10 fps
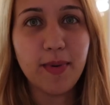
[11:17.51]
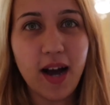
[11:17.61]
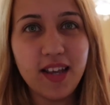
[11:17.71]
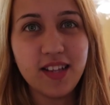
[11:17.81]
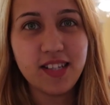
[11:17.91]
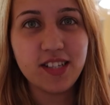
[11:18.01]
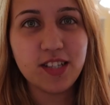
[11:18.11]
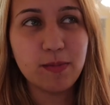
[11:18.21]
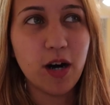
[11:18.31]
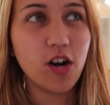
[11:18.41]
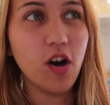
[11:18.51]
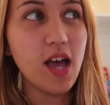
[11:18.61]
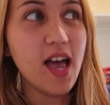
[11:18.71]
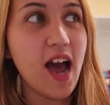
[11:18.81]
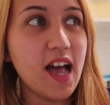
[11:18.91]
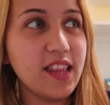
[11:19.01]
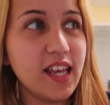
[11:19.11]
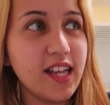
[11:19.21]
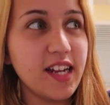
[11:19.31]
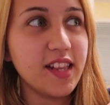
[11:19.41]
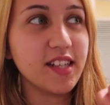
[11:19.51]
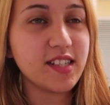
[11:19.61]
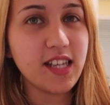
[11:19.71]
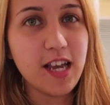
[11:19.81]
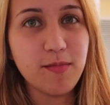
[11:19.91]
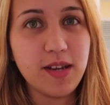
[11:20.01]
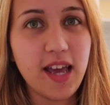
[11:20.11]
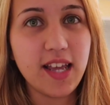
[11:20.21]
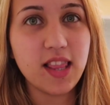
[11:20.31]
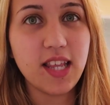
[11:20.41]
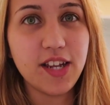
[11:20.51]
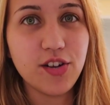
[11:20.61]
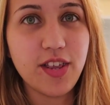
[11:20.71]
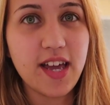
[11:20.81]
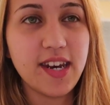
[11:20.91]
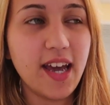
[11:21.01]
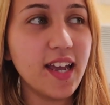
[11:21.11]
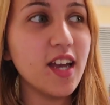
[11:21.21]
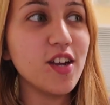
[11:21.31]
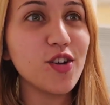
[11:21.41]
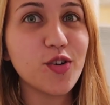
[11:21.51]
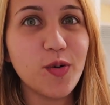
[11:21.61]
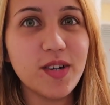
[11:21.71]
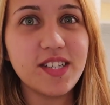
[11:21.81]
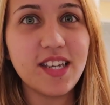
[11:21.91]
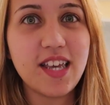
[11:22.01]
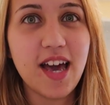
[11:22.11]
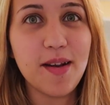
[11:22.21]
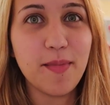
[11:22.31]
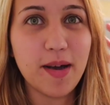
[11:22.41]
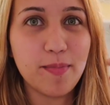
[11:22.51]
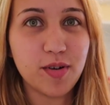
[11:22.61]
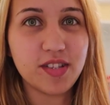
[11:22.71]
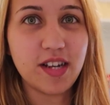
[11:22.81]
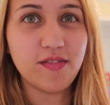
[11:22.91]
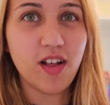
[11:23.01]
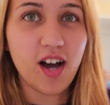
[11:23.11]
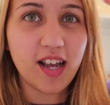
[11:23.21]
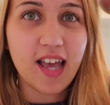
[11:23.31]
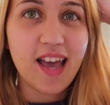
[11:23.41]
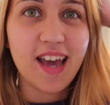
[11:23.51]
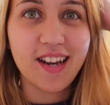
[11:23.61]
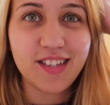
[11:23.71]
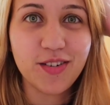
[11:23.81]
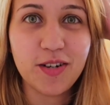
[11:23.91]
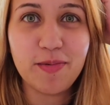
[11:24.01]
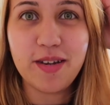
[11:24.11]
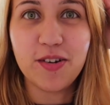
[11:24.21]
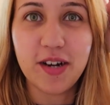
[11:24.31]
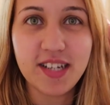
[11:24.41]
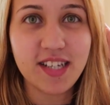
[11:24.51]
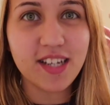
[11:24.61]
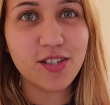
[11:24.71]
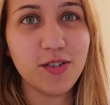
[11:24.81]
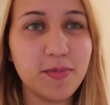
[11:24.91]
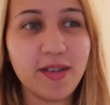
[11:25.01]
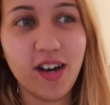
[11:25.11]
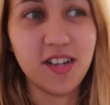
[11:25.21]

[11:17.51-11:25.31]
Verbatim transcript: a behind the scenes tomorrow and then in the same day later that night you're going to get my birthday vlog and it's going to be crazy it's going to be